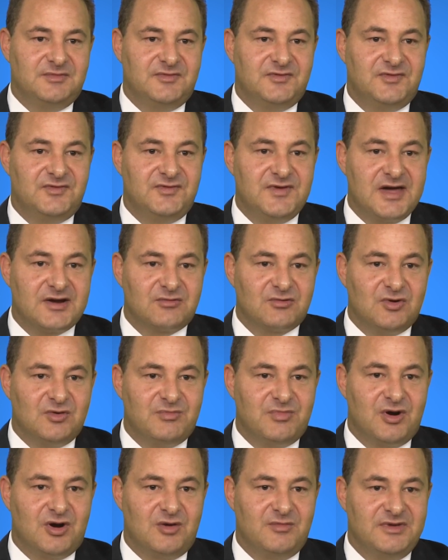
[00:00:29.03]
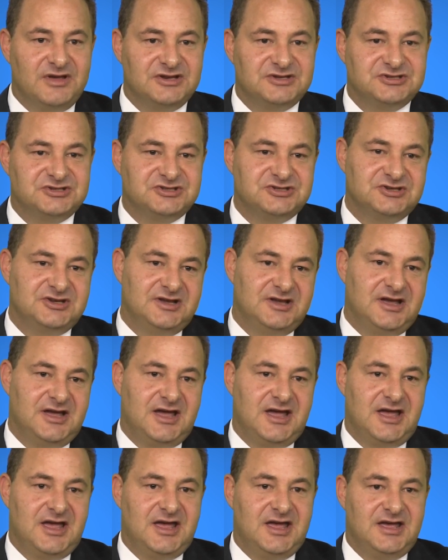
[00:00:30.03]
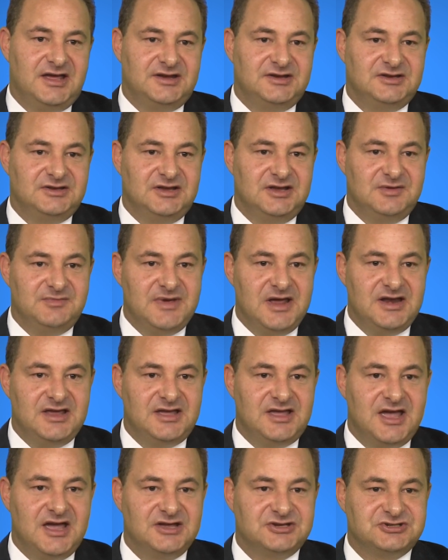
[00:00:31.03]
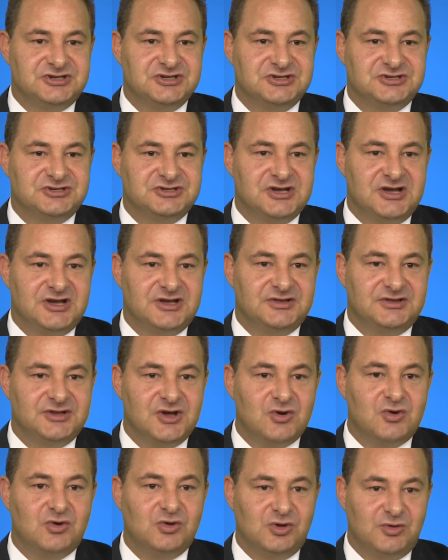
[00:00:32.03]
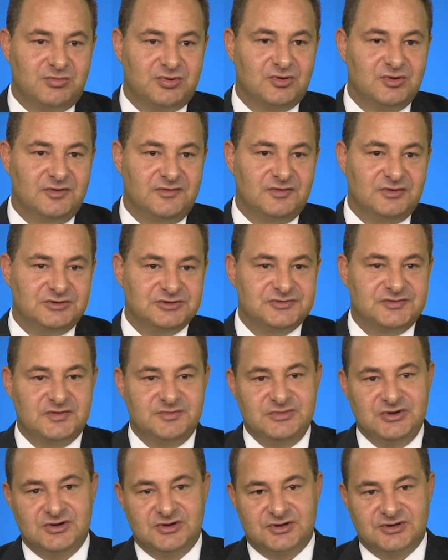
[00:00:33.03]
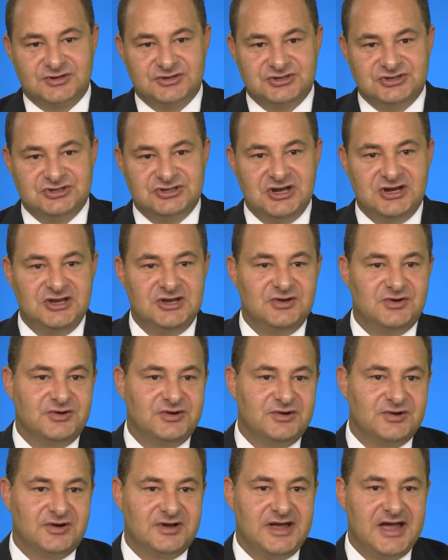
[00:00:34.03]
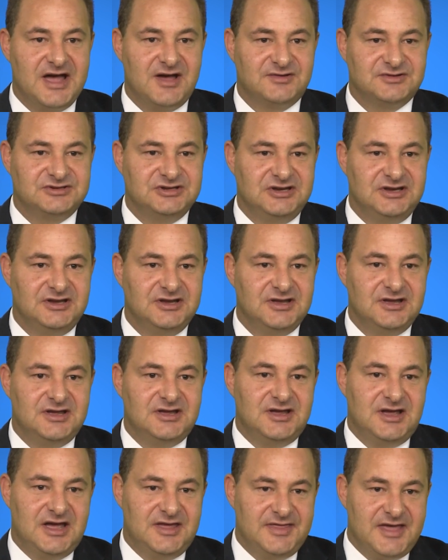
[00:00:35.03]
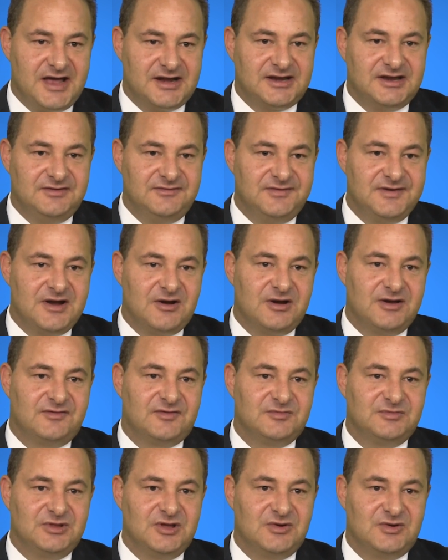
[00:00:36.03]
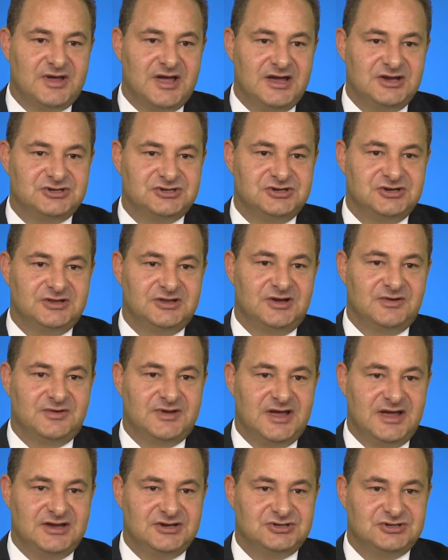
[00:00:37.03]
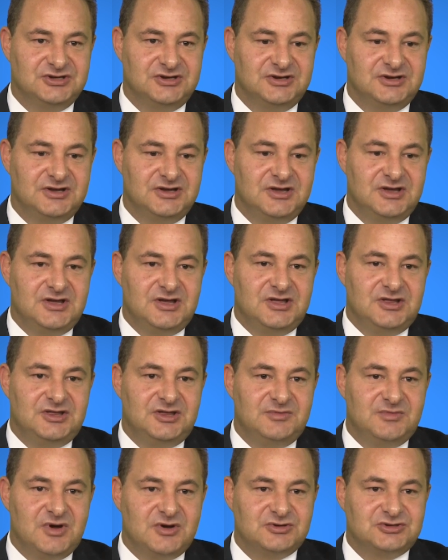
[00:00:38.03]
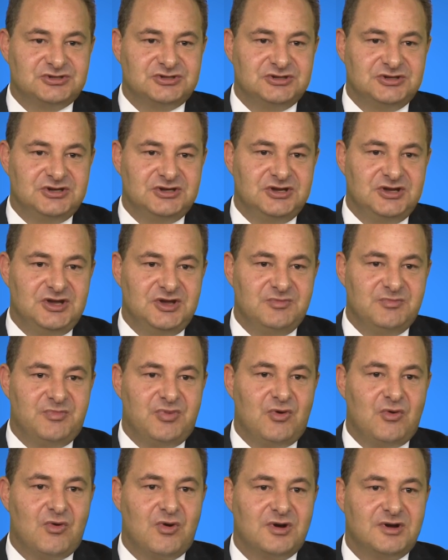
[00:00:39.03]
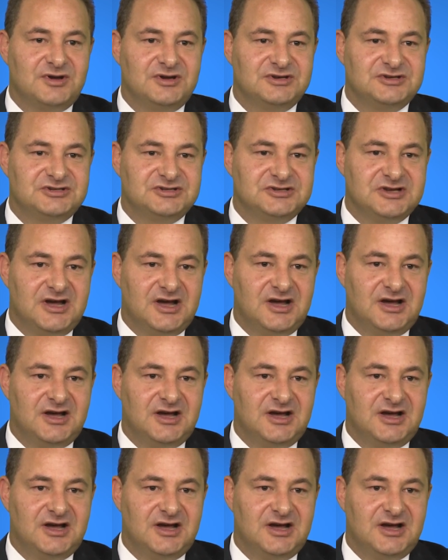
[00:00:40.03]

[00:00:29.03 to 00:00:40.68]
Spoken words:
federal permits, and in many cases, local approvals from your city or your county. And that can vary from location to location. The most important